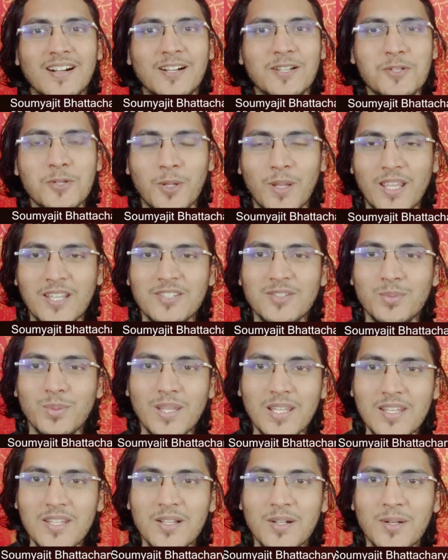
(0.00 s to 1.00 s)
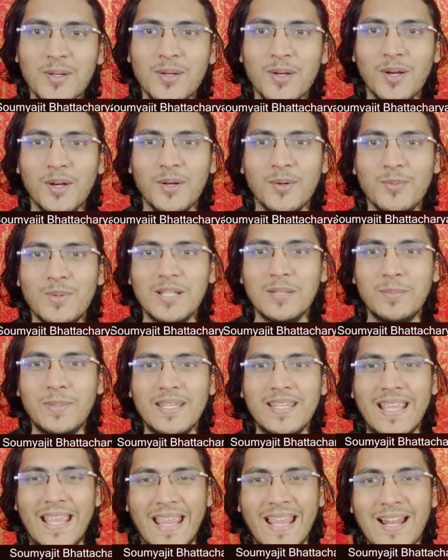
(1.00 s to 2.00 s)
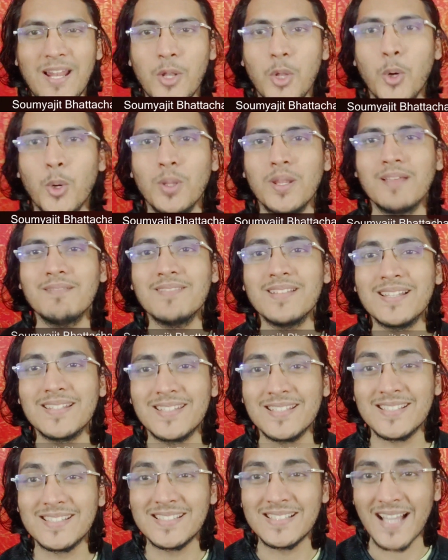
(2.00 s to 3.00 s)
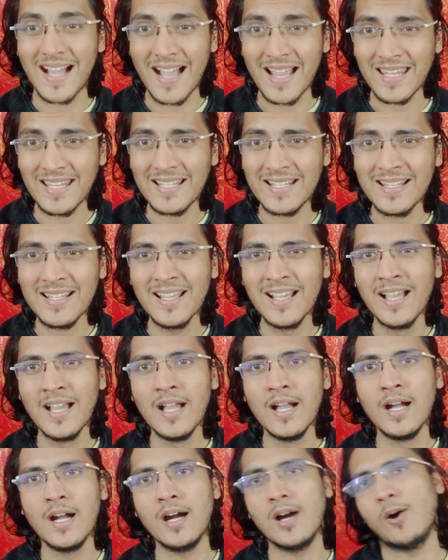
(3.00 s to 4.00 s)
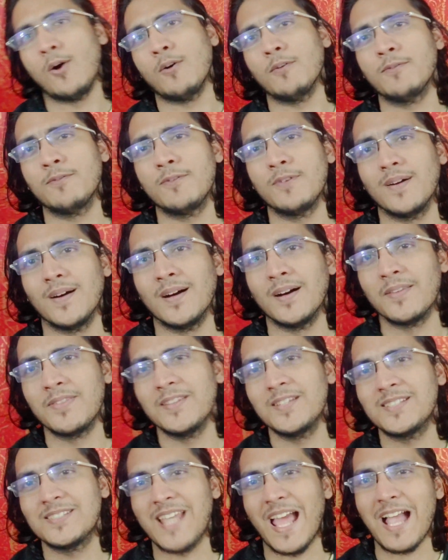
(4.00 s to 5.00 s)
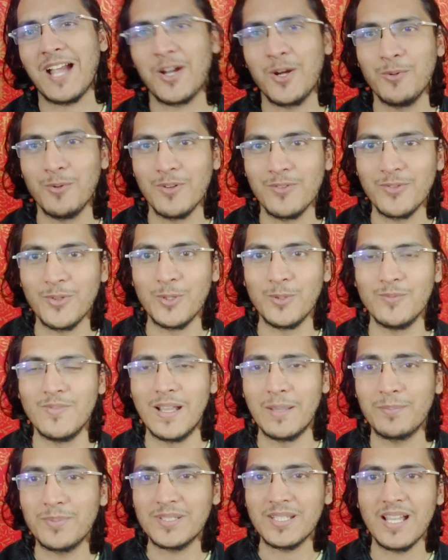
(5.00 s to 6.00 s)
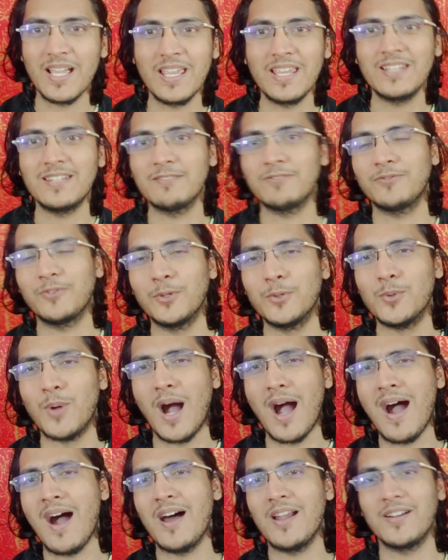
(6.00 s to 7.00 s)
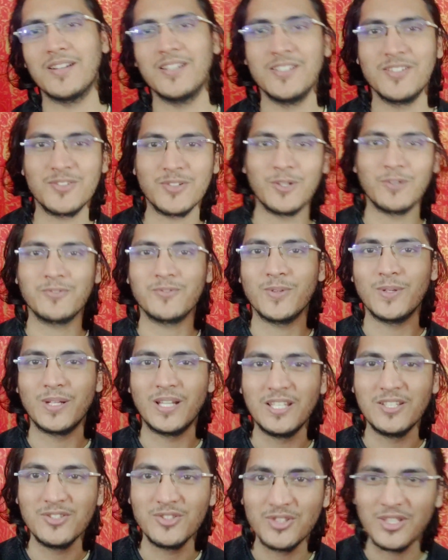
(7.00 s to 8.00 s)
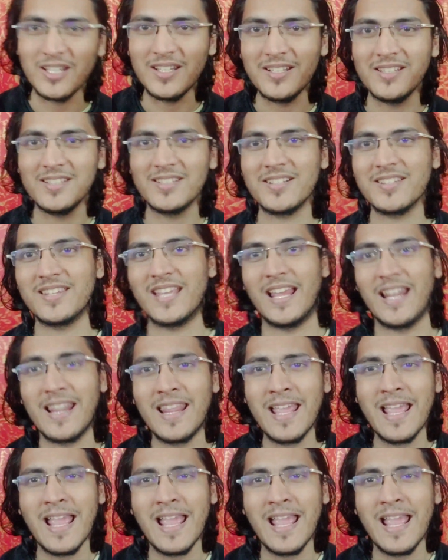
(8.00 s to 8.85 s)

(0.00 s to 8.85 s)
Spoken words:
Today's video will be a low-level design of the Stack Overflow website. If you are a software engineer, then